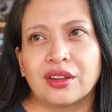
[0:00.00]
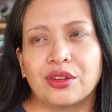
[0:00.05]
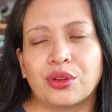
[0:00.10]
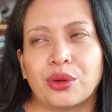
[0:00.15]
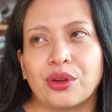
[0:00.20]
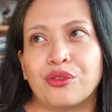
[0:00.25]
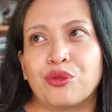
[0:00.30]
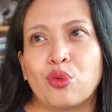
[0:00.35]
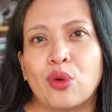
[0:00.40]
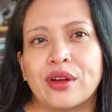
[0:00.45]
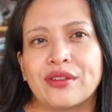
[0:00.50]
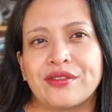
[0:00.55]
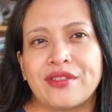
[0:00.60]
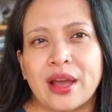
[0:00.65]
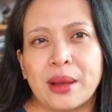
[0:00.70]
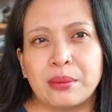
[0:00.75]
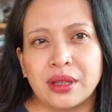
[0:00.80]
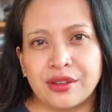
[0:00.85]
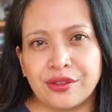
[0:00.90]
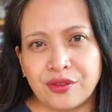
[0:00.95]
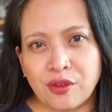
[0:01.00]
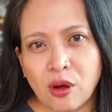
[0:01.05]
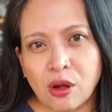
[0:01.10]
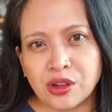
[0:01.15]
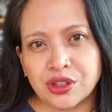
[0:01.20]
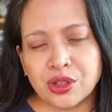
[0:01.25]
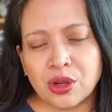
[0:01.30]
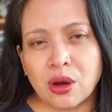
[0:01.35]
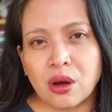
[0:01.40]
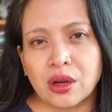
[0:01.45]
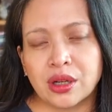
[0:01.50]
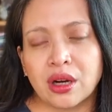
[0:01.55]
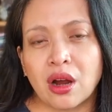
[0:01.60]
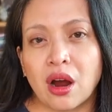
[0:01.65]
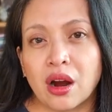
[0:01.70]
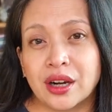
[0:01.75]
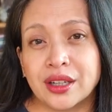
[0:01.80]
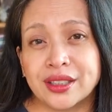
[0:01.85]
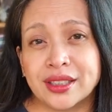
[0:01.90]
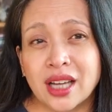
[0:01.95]
So if one family falls on
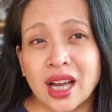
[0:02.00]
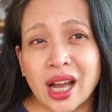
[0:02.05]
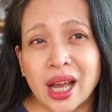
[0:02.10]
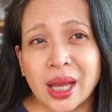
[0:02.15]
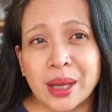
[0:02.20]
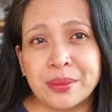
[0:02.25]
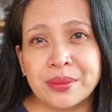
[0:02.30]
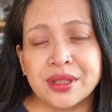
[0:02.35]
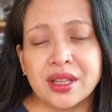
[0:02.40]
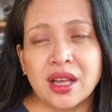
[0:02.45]
hard times,